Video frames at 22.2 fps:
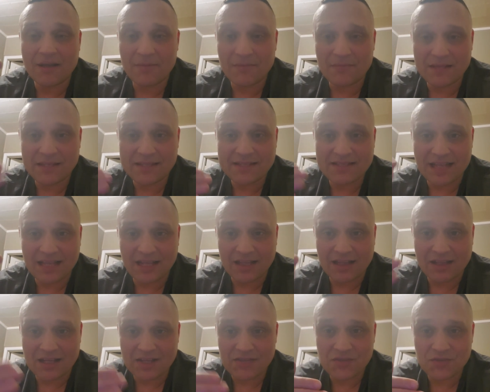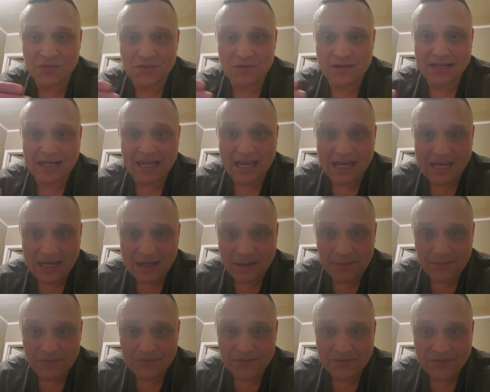these psychological
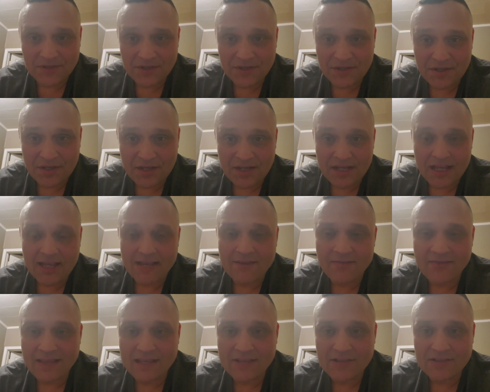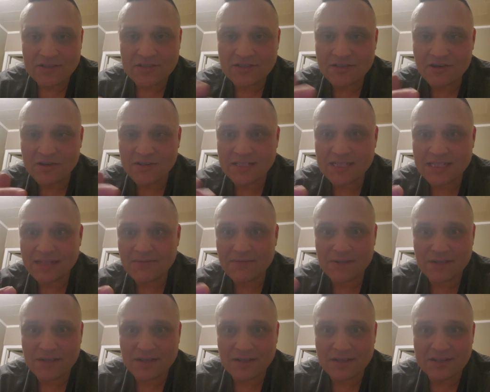games, they start to
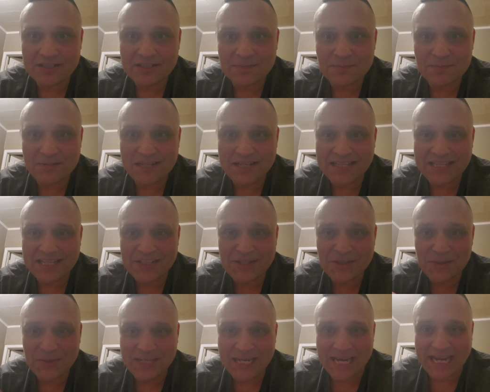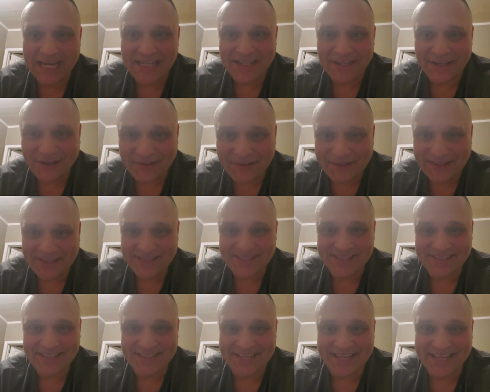even spin that you
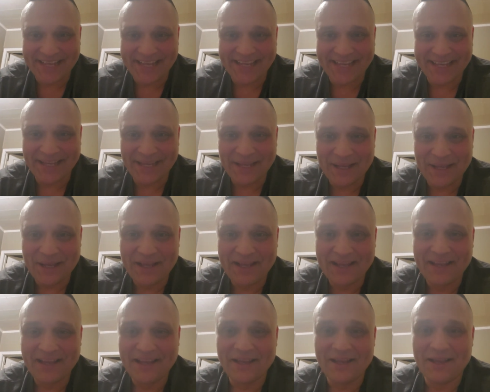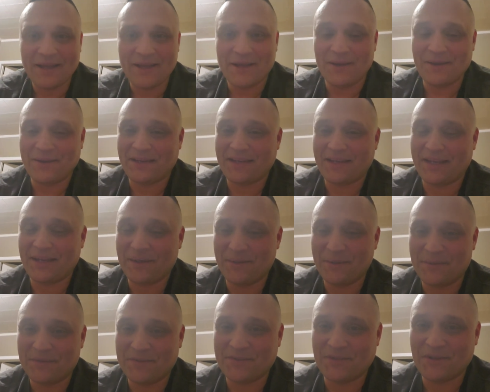acknowledge that. Okay,
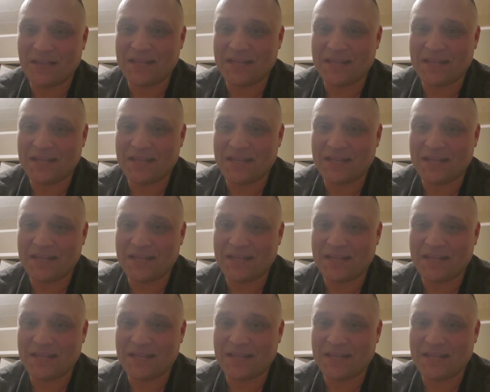so